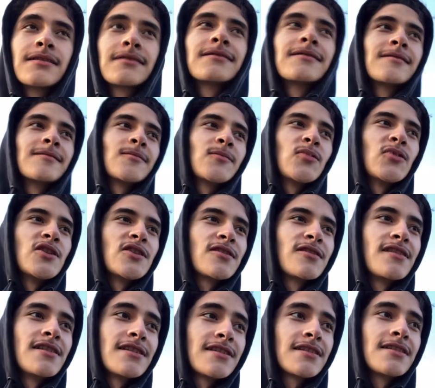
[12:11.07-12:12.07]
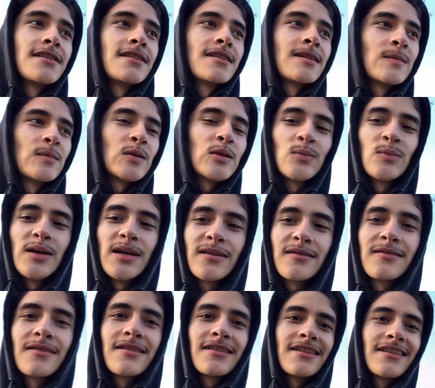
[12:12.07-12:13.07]
Appreciate you guys can hear him in the
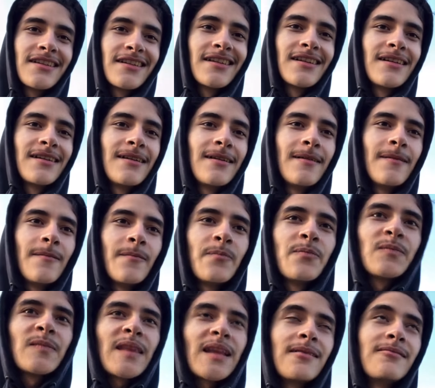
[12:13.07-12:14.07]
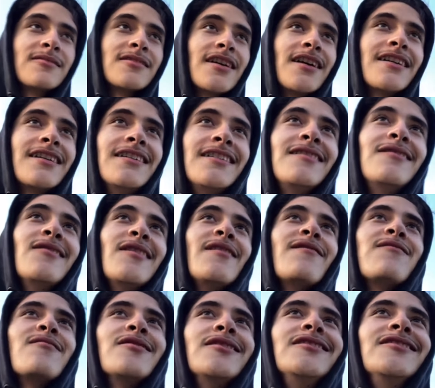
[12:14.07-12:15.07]
background. I'm trying to get away
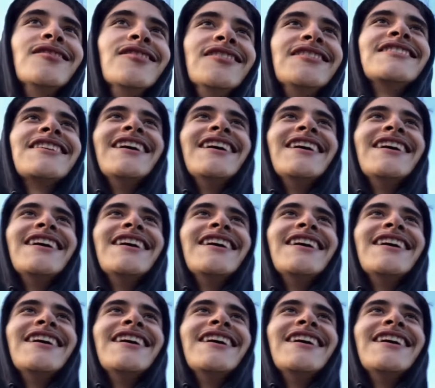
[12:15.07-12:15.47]
from the noise